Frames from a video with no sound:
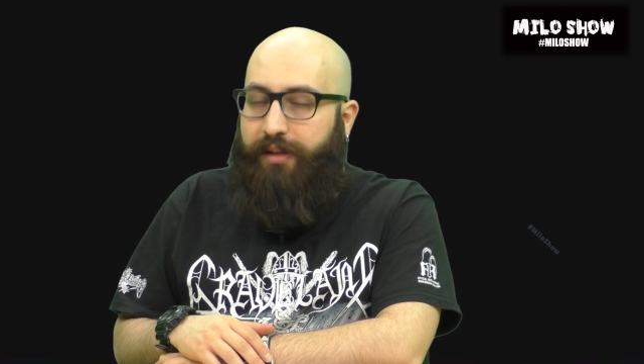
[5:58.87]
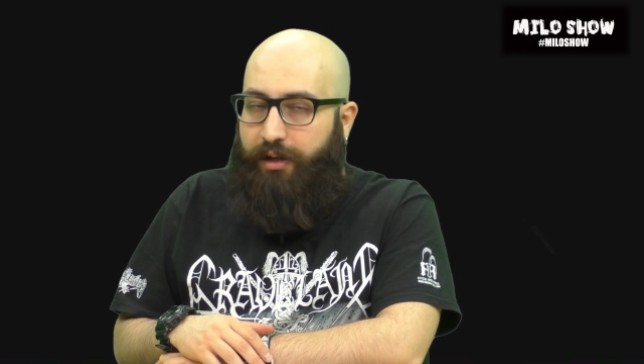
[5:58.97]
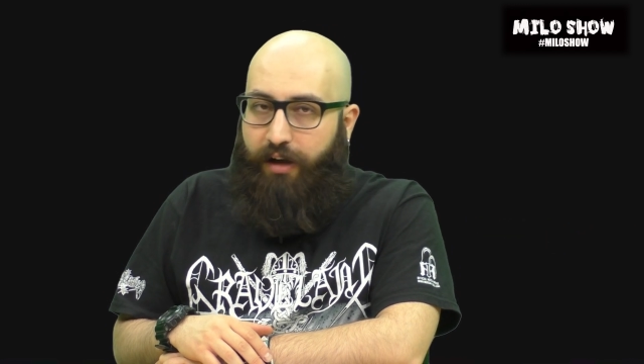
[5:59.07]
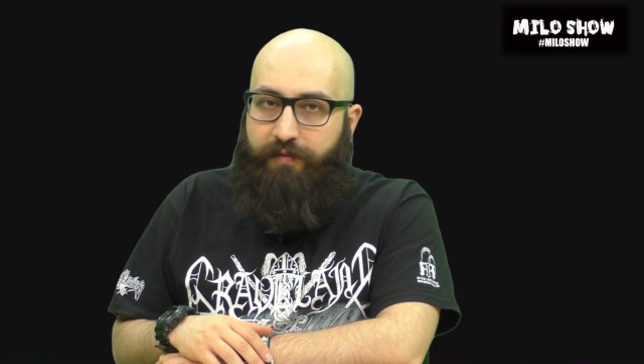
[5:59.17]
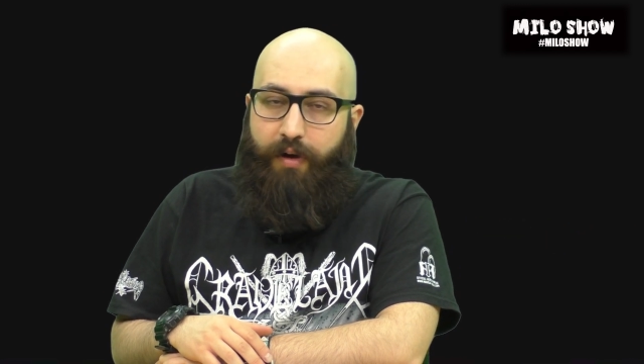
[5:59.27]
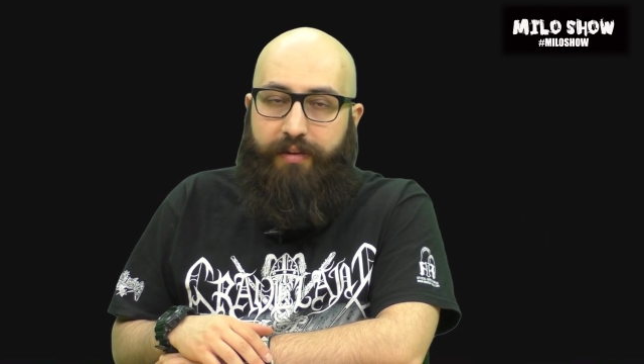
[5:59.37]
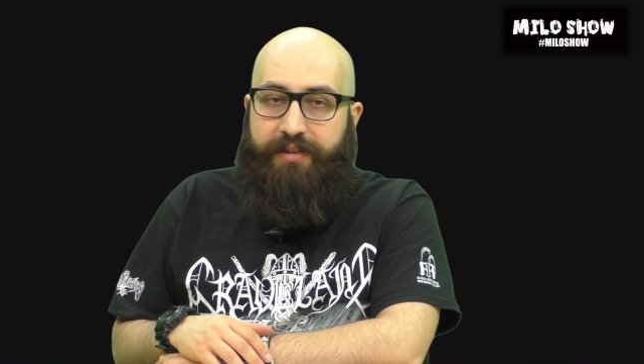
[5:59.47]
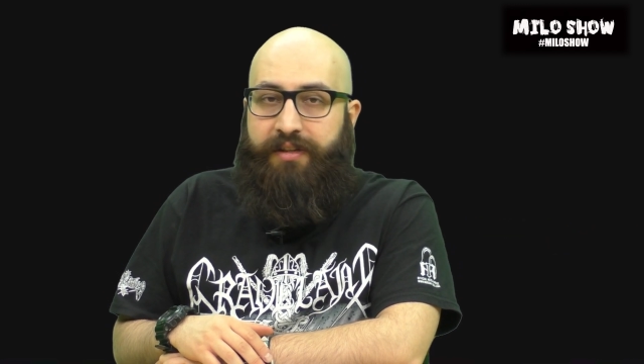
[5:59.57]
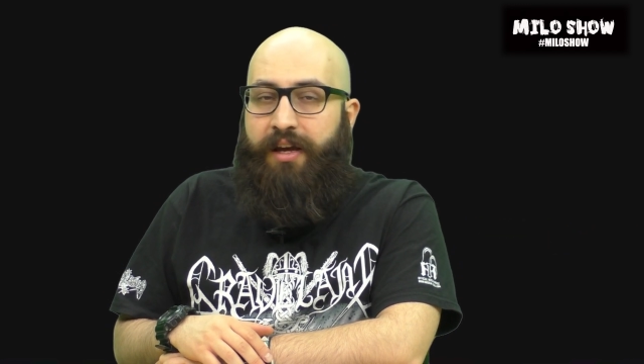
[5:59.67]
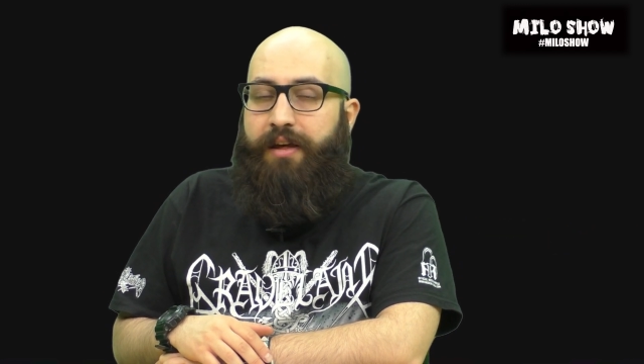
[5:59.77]
the loved
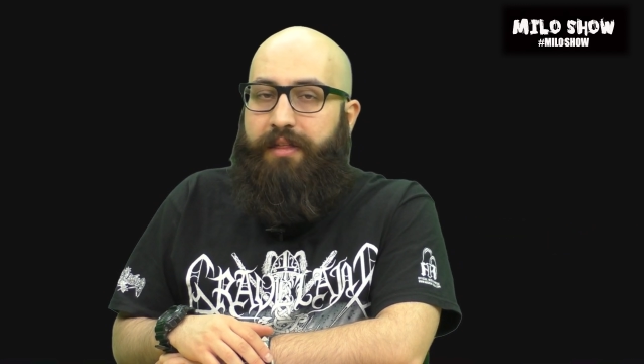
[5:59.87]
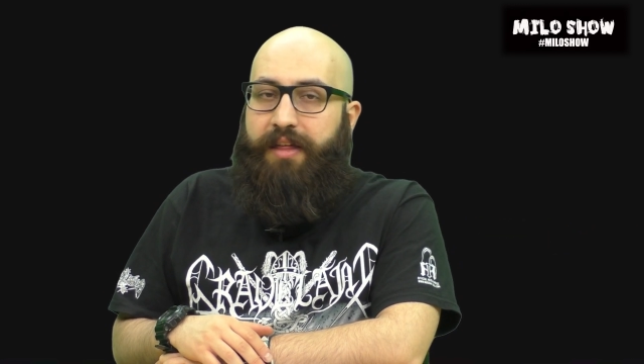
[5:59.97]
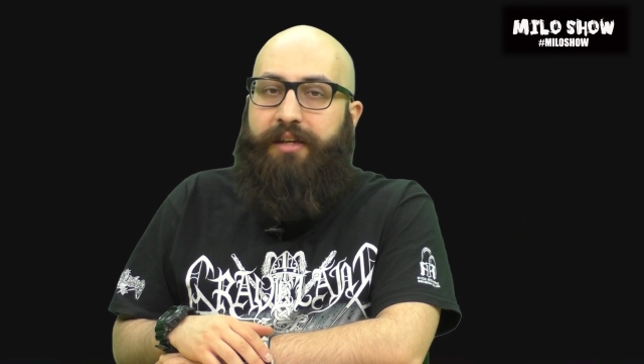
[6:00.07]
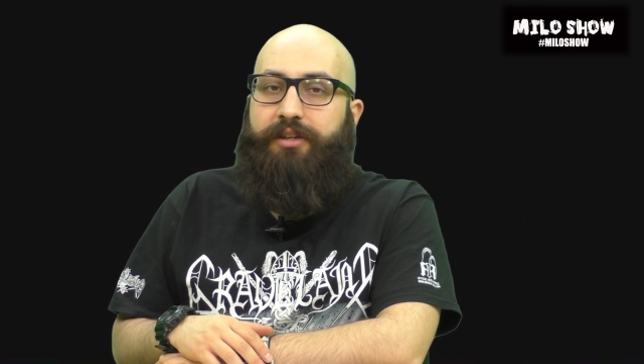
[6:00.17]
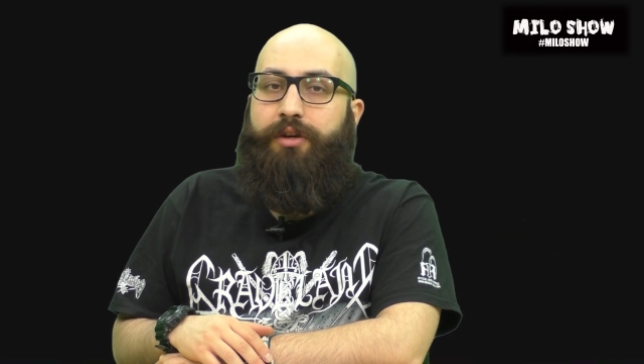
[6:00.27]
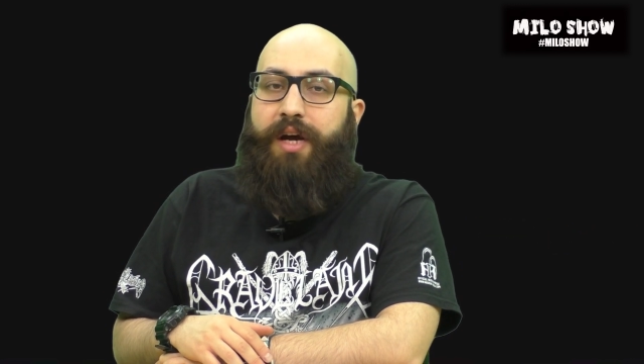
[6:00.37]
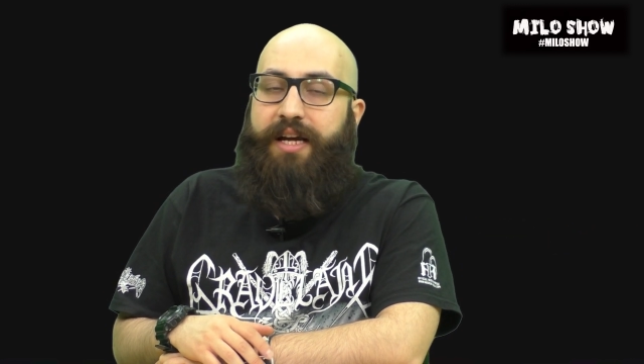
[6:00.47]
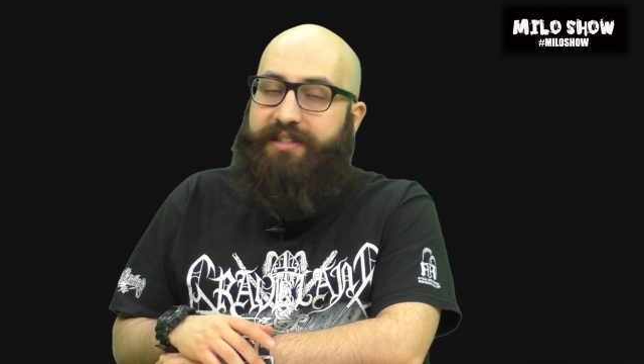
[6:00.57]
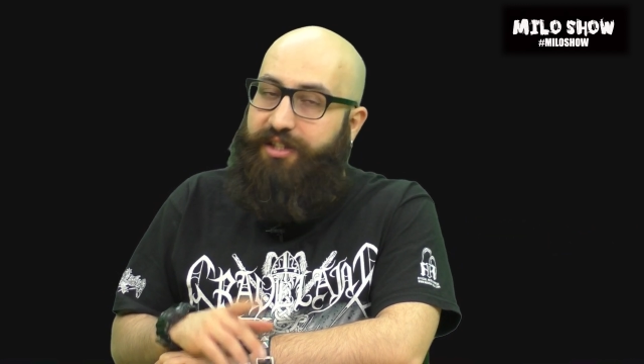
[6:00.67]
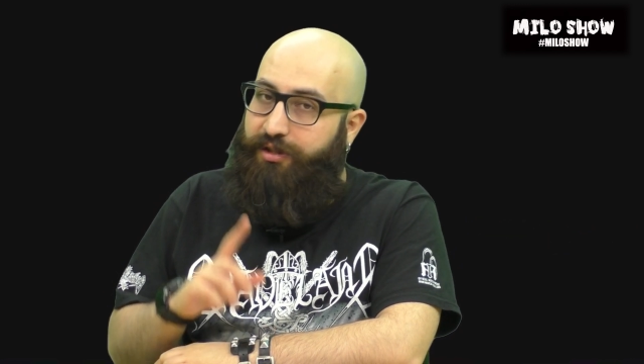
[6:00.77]
ones. Thank you
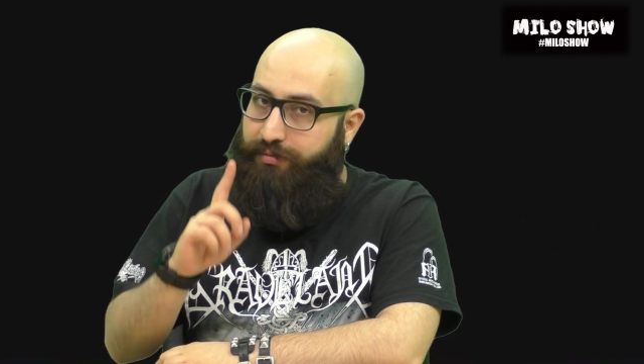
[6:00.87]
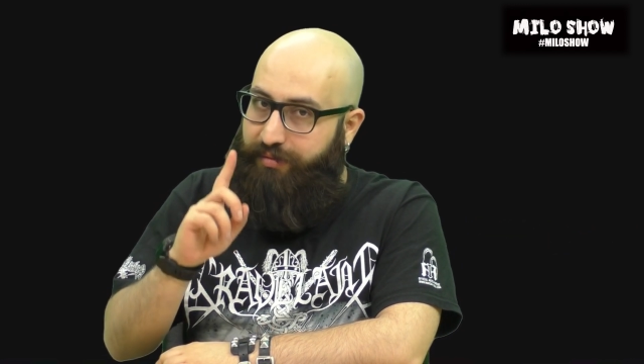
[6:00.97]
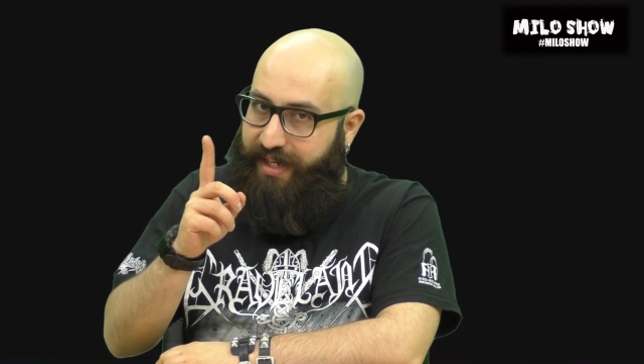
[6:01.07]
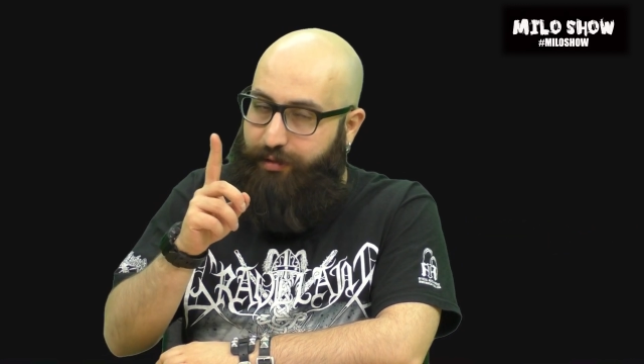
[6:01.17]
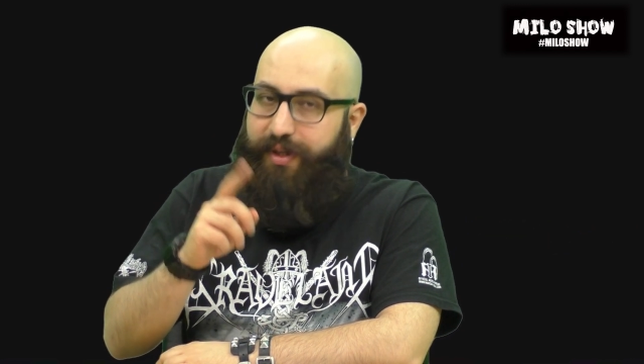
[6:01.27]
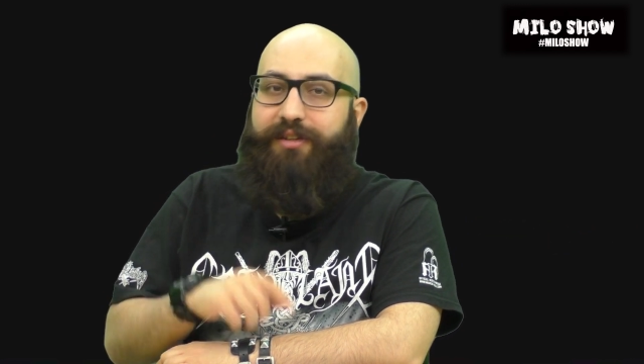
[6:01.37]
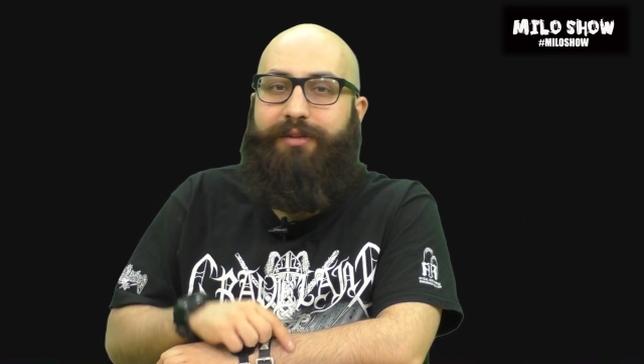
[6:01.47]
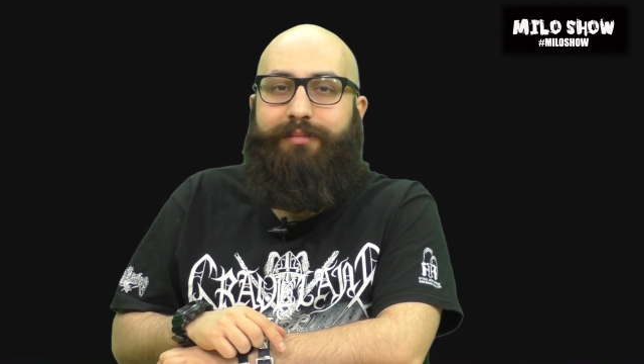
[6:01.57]
and see you next week.